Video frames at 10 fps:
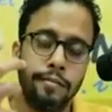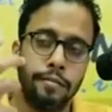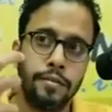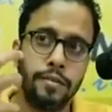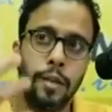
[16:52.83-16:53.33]

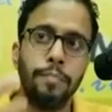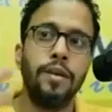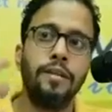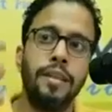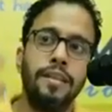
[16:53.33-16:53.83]

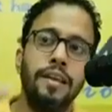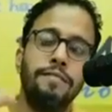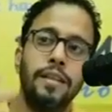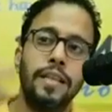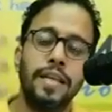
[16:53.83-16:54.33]
something that they
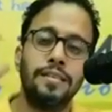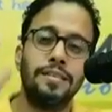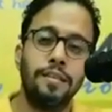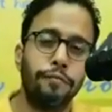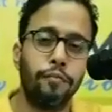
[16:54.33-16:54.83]
feel that's
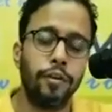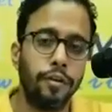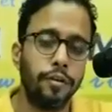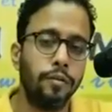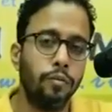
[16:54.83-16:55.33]
different?
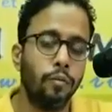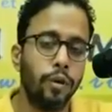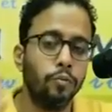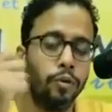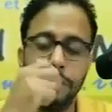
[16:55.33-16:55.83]

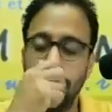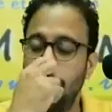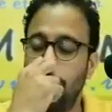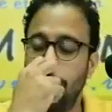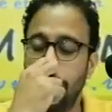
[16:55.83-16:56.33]
What would be
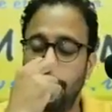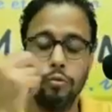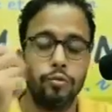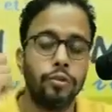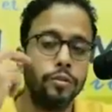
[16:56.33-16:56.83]
your
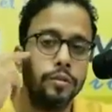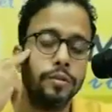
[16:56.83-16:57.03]
approach?